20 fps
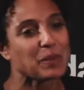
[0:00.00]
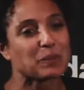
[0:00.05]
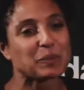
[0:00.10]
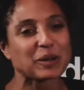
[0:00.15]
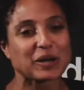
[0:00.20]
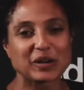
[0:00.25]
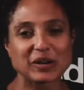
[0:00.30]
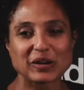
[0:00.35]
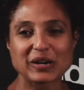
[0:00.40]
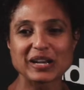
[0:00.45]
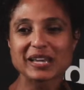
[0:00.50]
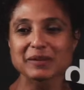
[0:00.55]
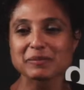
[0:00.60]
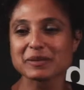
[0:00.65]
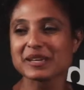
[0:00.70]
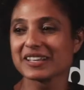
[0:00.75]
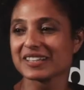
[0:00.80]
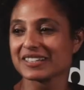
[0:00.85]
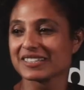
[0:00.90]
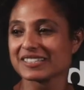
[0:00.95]
But her
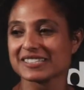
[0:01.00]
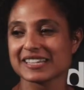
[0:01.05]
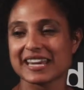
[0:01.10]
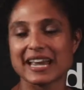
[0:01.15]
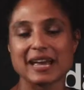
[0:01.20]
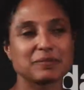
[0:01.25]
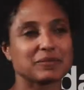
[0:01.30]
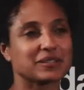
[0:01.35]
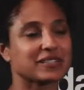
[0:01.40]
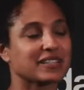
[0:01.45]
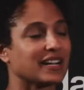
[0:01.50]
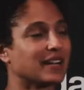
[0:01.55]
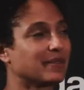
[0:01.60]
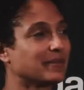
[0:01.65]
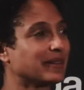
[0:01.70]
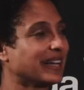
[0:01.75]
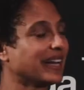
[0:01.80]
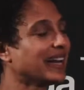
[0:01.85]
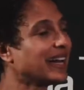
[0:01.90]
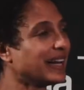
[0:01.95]
image kept
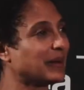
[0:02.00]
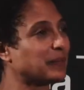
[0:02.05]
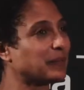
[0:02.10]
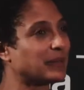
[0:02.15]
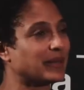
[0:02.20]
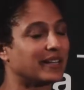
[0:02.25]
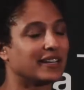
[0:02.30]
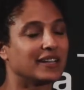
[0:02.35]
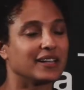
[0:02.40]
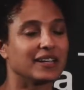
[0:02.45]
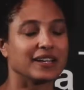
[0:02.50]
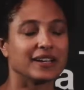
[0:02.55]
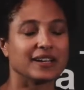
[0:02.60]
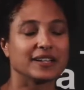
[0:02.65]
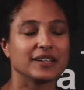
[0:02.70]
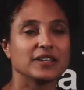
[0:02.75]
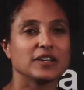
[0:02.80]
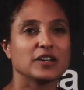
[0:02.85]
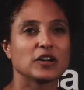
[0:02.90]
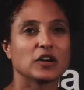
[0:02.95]
coming up, and
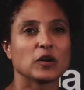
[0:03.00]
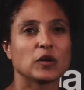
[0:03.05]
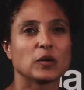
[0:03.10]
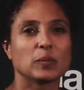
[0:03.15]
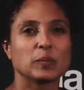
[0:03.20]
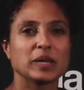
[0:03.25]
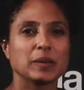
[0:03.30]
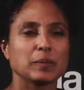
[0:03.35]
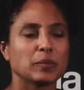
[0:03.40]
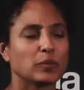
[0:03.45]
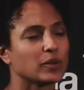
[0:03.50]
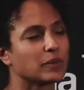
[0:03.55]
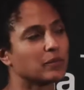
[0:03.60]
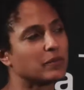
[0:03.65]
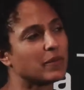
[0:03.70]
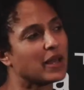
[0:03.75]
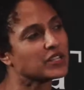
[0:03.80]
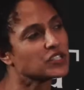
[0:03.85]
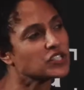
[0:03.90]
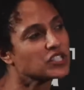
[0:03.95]
people would
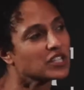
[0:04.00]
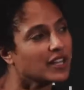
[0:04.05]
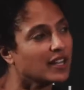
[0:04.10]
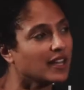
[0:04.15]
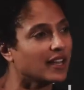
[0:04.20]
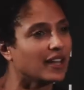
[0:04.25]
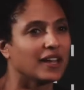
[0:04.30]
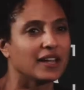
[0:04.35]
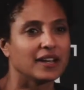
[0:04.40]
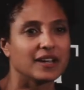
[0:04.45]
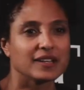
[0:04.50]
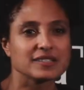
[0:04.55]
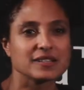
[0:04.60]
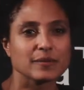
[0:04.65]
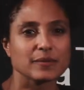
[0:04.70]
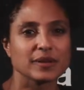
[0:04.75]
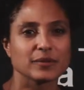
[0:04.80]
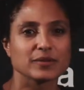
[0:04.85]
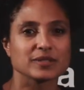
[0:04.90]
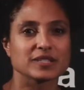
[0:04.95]
mention it, and
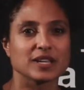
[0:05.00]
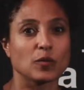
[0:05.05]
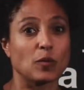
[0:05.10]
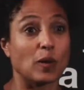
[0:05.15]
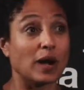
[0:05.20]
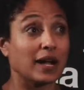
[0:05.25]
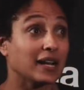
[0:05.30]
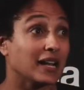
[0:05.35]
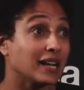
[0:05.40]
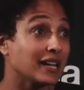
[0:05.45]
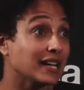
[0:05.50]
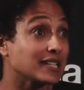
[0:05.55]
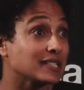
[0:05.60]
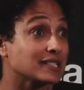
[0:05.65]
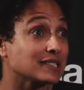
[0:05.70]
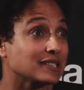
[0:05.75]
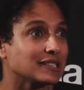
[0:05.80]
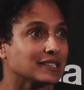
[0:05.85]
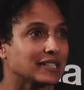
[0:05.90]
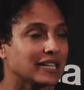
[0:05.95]
somebody was like, why not
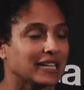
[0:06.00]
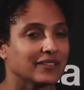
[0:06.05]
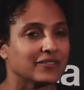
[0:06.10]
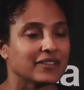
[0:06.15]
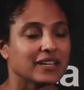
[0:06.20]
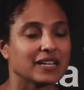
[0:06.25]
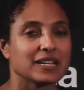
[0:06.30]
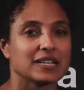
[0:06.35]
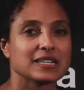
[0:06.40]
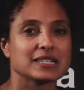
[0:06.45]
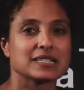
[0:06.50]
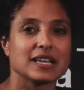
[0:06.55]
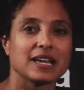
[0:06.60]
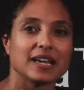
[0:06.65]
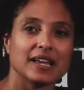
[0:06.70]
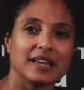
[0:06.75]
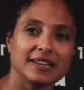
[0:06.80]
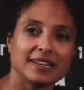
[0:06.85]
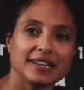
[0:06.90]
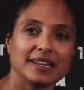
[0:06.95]
Angela Davis?
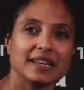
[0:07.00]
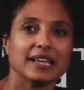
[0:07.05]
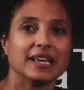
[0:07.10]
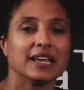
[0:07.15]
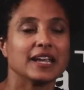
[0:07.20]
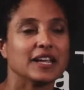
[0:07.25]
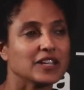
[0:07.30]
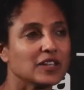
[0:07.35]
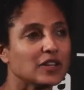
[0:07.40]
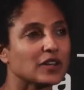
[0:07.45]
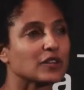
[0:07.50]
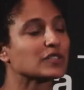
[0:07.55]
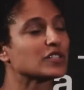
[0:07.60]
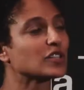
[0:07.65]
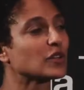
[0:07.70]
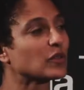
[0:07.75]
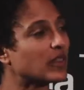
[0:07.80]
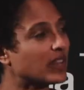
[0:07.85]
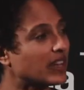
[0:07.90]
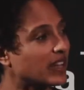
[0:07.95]
And
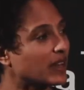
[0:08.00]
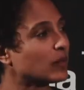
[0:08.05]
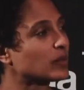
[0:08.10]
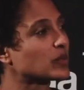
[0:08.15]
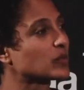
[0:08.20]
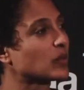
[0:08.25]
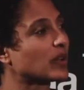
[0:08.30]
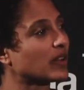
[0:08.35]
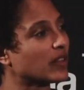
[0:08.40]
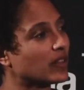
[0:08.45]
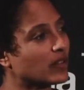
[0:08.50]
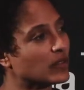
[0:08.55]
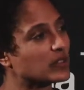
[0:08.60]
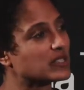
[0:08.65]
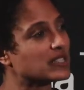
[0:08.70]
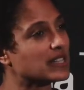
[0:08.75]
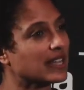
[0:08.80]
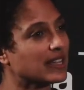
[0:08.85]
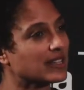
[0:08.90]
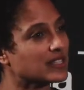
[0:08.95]
so that it was one of those
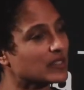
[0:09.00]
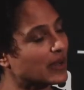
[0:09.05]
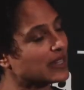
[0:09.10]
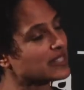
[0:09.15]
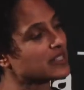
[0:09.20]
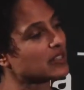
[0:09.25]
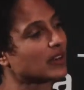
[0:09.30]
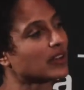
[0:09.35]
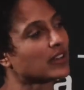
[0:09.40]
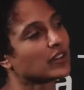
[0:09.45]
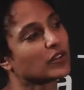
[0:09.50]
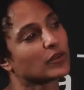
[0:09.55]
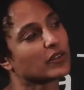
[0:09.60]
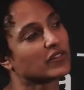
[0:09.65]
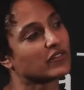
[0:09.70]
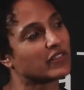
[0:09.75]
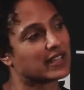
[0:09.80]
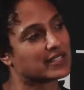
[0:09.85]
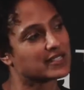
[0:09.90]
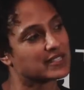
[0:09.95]
things. So I started to
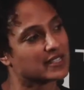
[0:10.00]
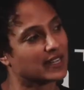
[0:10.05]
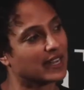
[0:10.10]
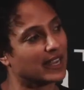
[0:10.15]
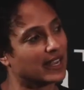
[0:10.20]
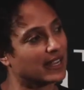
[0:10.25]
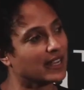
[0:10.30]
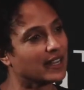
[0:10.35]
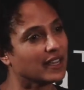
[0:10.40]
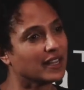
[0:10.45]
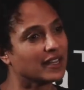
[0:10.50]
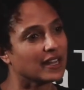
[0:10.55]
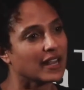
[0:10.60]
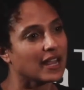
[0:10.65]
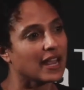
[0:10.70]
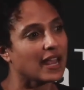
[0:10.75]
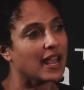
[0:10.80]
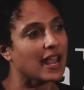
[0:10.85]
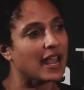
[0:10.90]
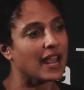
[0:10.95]
investigate it,
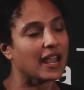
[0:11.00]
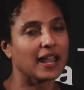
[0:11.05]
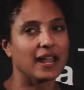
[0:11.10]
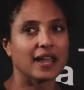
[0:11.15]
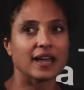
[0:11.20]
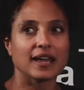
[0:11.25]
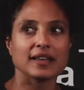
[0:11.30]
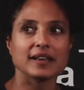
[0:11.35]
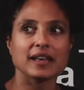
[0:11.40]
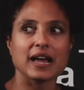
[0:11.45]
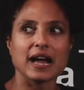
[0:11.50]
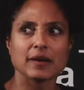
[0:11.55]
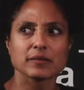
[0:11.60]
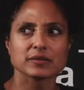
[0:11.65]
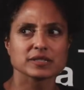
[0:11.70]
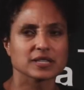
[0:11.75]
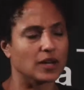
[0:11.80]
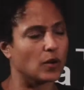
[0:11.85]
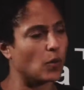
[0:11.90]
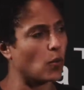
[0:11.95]
and I
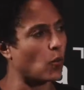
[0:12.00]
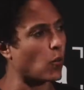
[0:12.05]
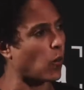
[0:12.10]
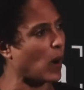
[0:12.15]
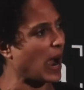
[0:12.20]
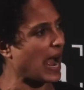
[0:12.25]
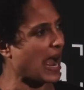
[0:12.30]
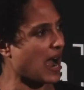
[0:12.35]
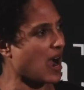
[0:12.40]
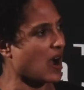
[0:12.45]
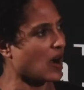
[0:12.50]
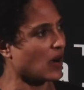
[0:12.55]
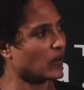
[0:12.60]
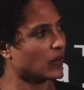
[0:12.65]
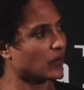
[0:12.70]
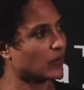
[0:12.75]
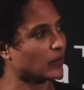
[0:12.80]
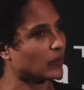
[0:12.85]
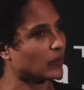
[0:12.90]
was like, wow.